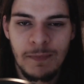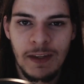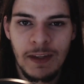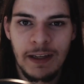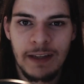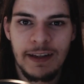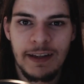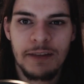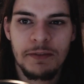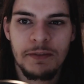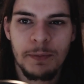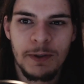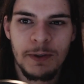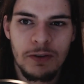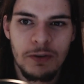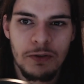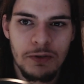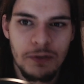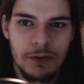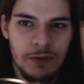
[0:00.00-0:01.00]
It has been
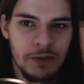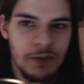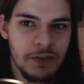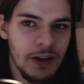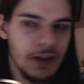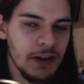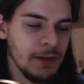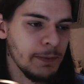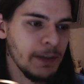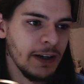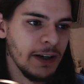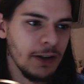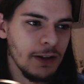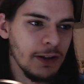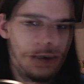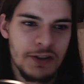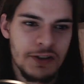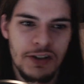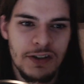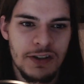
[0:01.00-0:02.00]
used to study
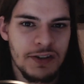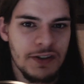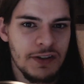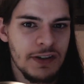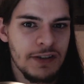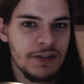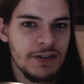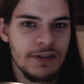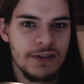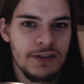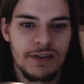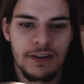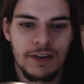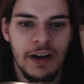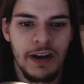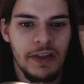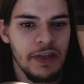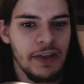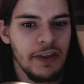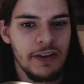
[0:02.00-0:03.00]
biology since
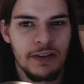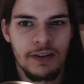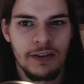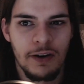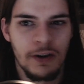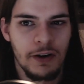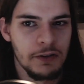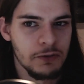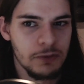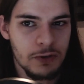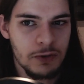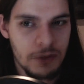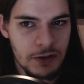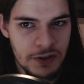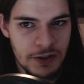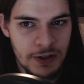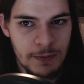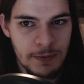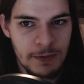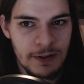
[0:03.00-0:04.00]
1900 or
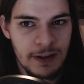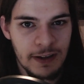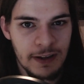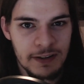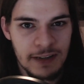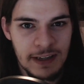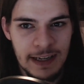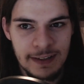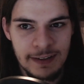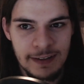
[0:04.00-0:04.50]
something like that,